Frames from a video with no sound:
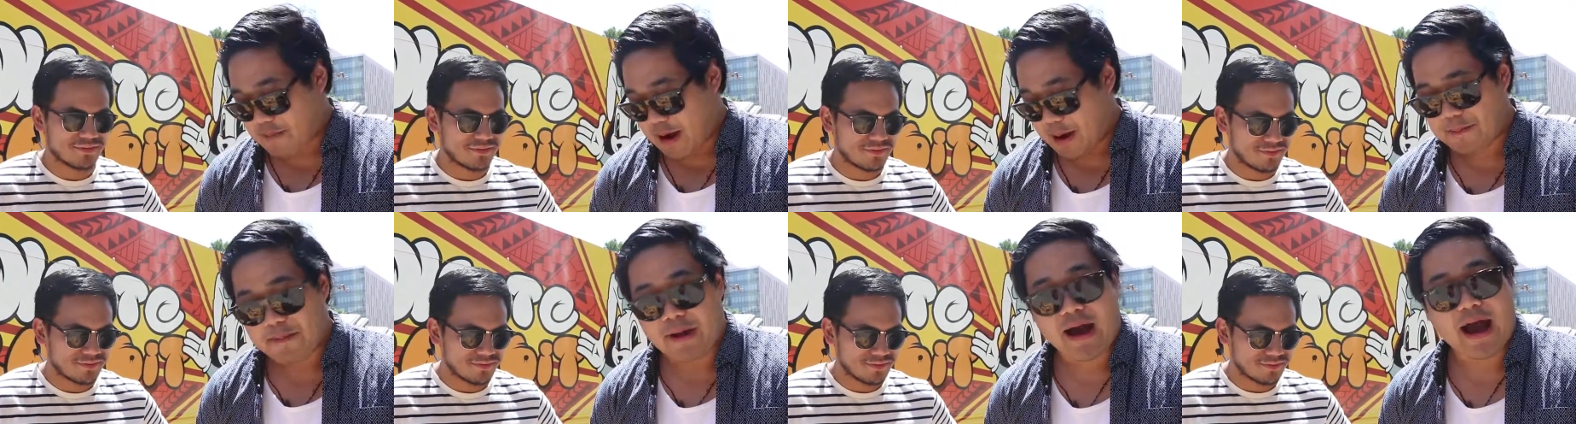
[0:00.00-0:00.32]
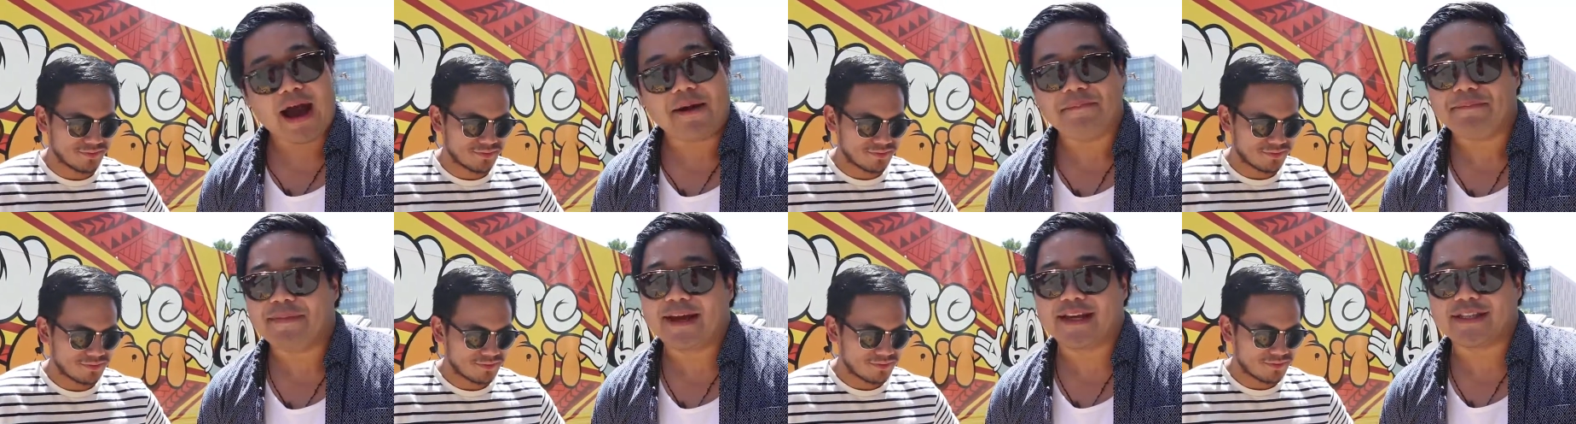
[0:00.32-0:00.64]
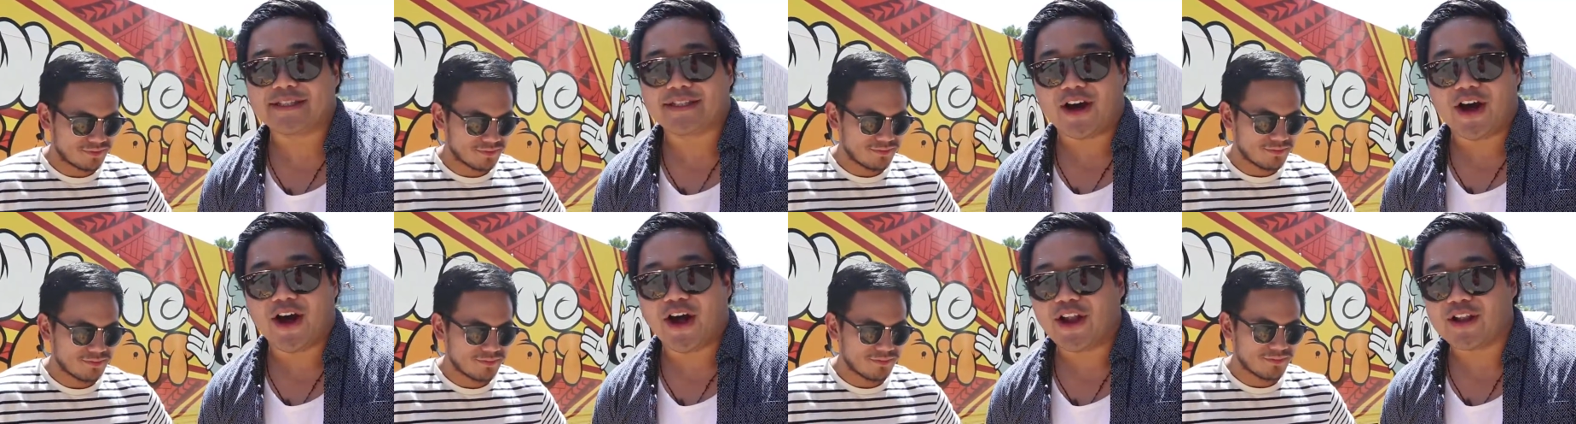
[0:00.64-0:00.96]
Speaker 1: My mom
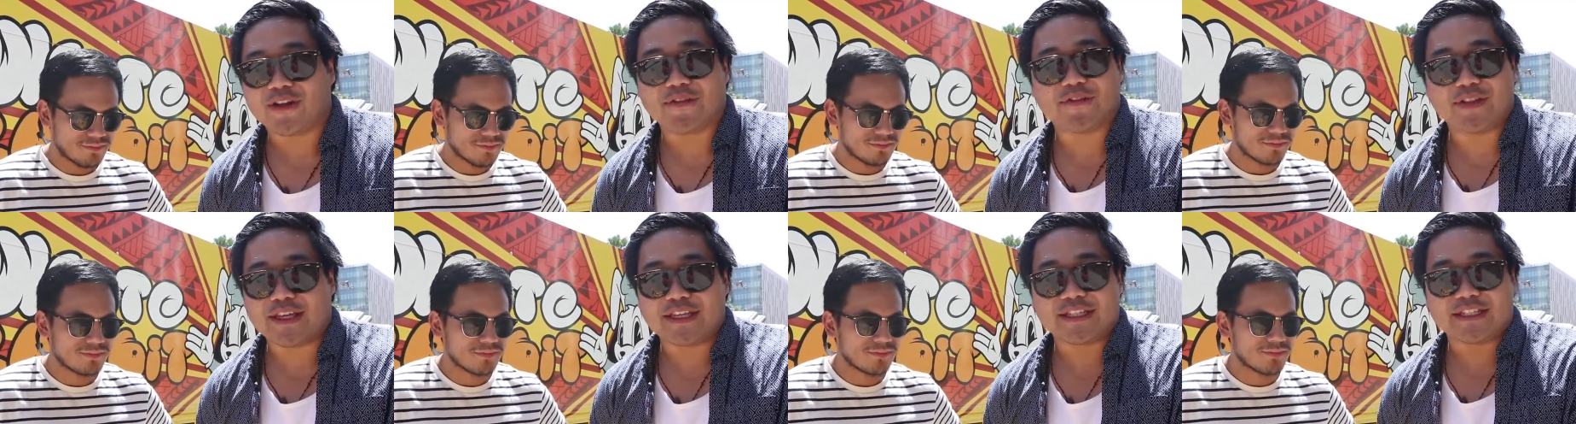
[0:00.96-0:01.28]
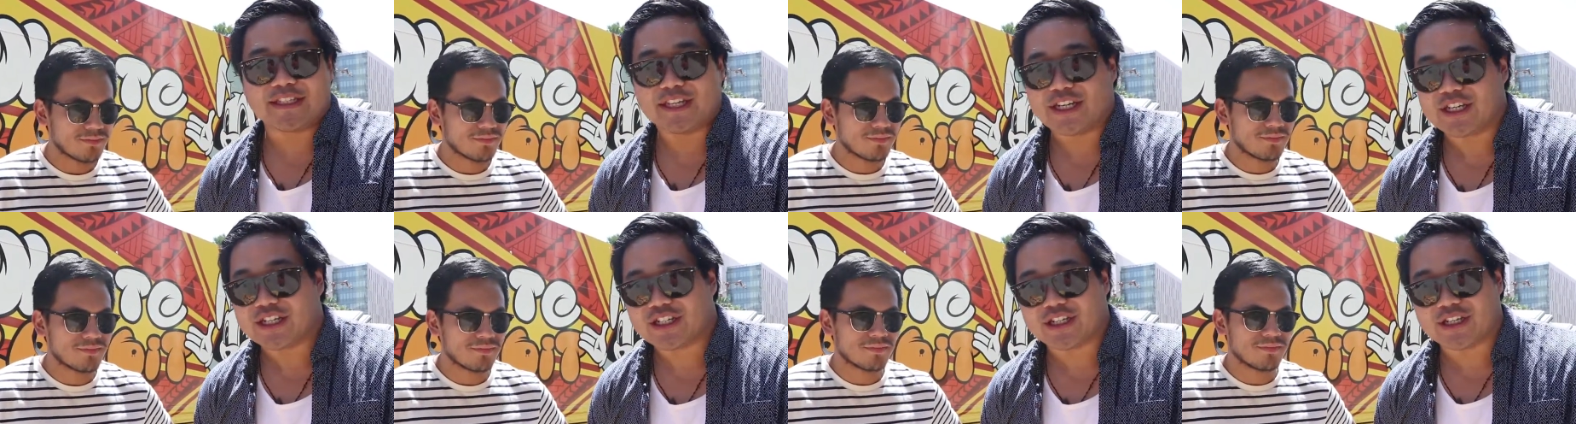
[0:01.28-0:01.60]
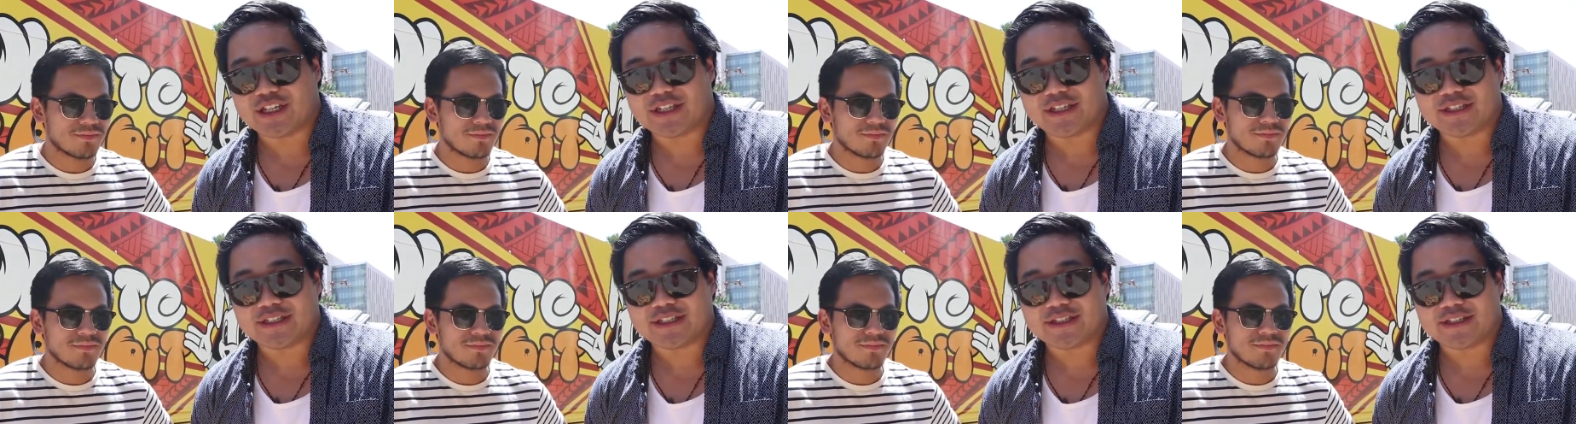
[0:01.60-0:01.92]
makes all of these
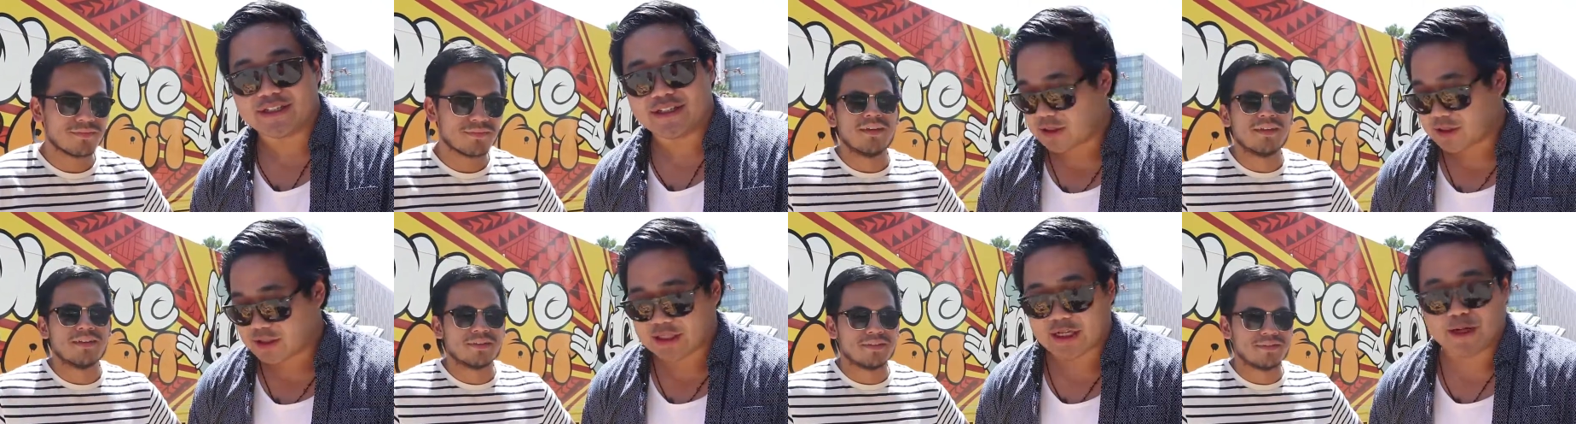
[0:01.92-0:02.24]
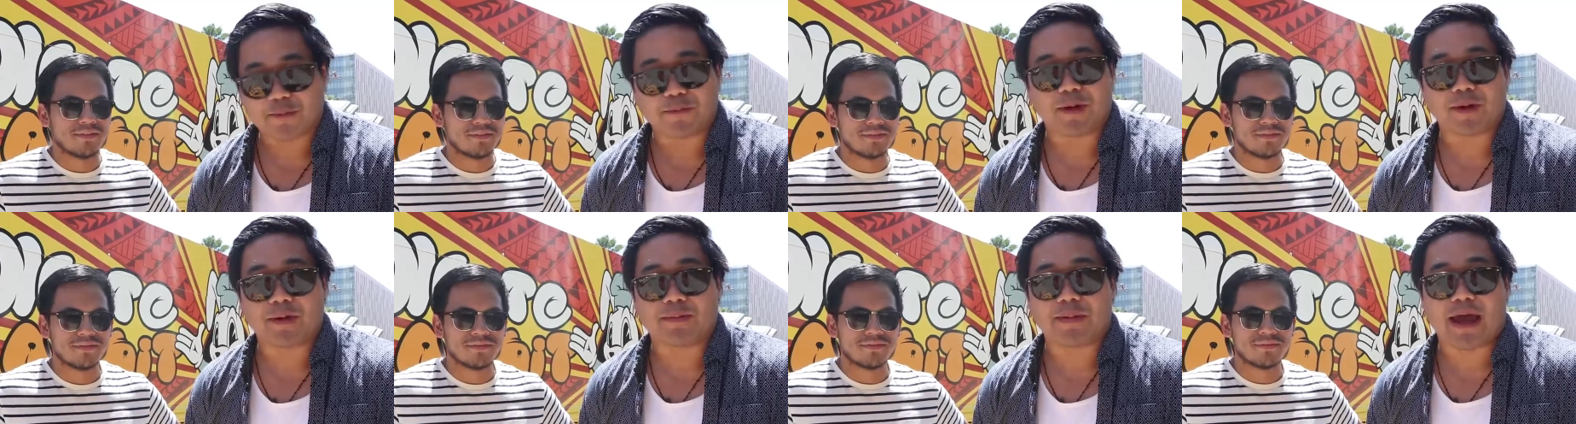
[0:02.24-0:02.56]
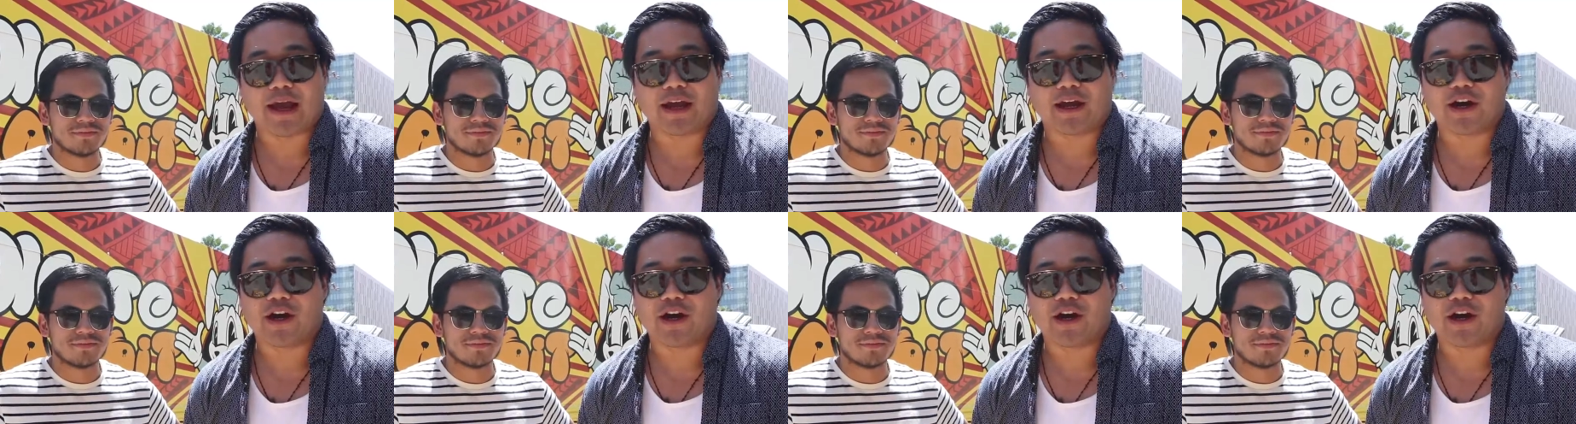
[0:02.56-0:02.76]
dishes, so it's gonna bring me back